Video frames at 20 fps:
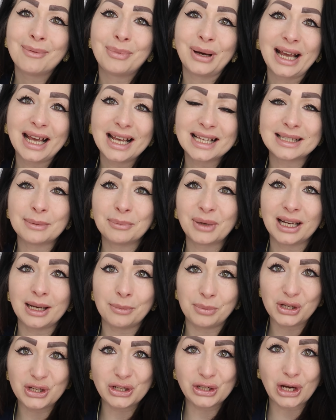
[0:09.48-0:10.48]
because I'm
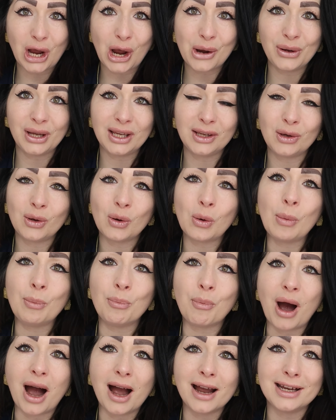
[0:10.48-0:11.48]
gonna be showing you
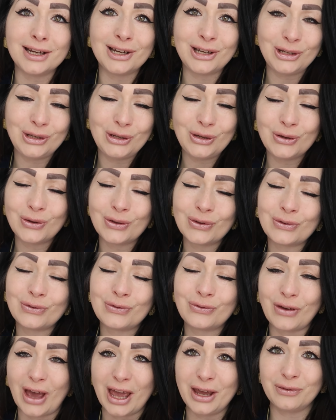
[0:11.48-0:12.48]
my new
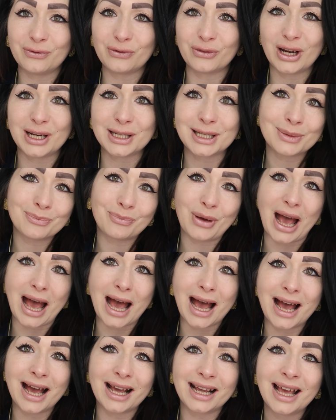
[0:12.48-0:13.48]
favorite
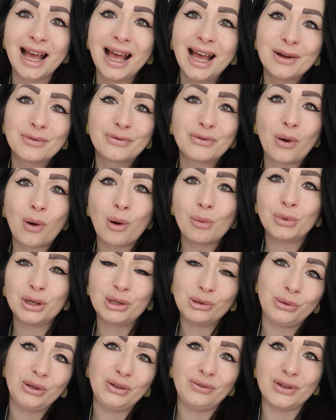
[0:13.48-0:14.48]
bag from
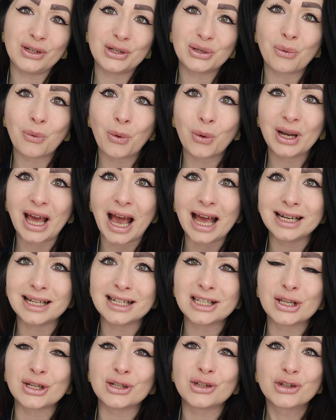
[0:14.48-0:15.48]
Louis Vuitton, and
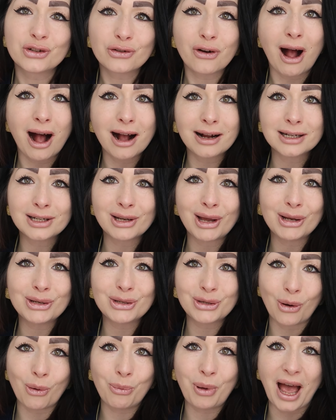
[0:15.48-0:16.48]
it's a trunk
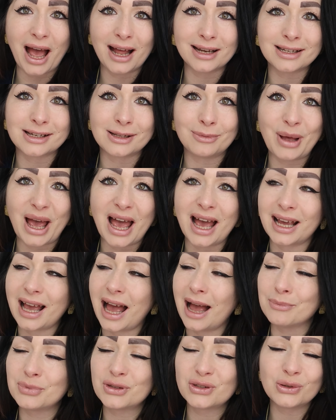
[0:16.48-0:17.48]
top handle bag.
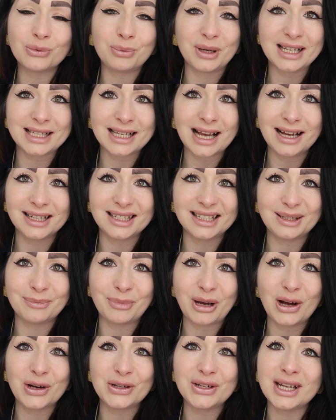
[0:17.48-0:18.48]
I'm super excited
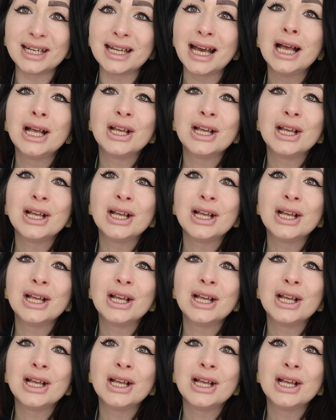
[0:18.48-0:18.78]
about it,